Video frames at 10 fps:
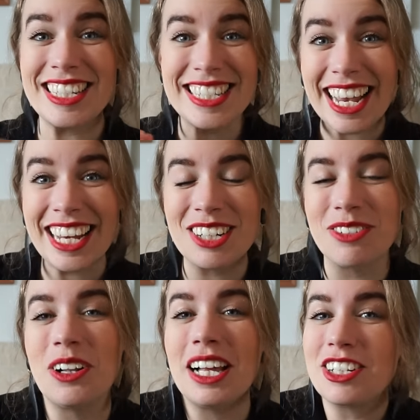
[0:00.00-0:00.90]
And second
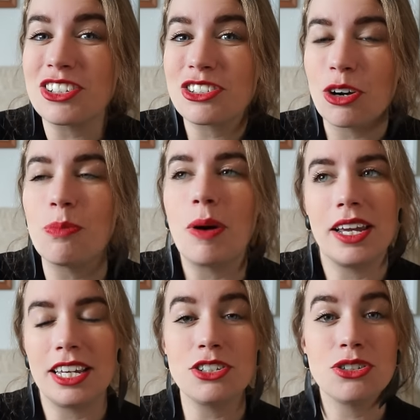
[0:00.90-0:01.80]
of all, I just don't
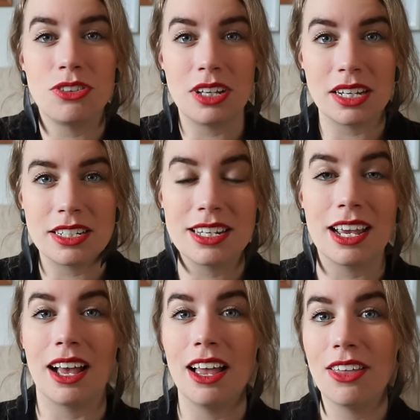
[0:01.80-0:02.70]
buy into the
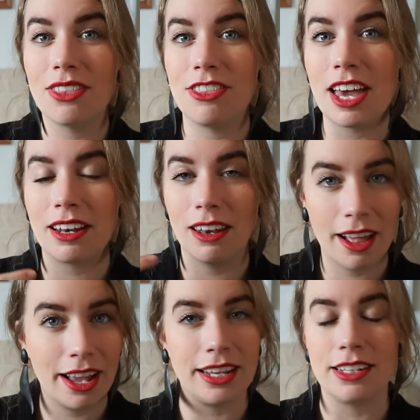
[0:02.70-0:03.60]
idea that
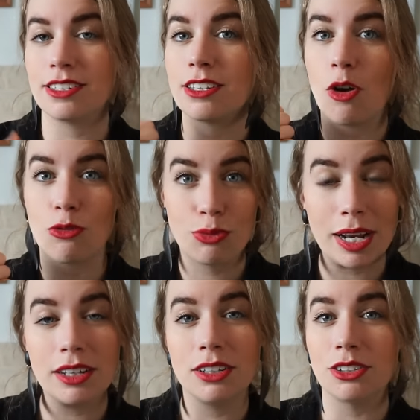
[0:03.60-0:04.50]
lines,
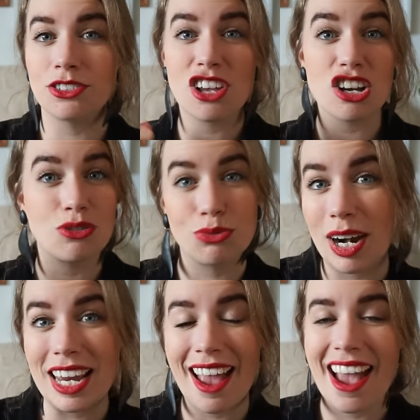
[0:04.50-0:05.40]
wrinkles,
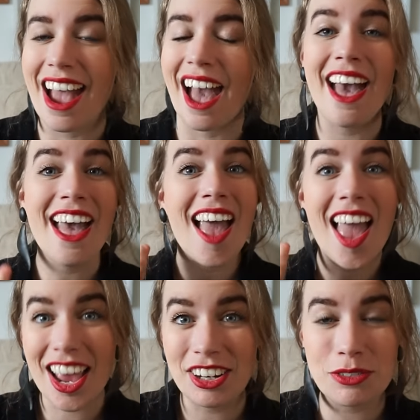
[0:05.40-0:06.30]
gray hair,
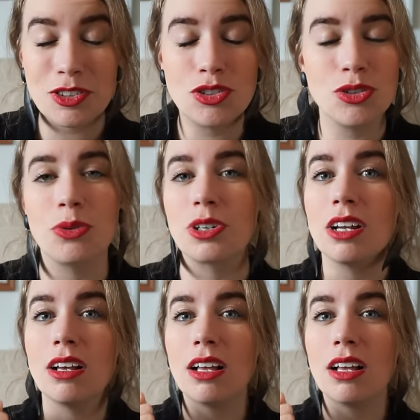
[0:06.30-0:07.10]
any of the sort,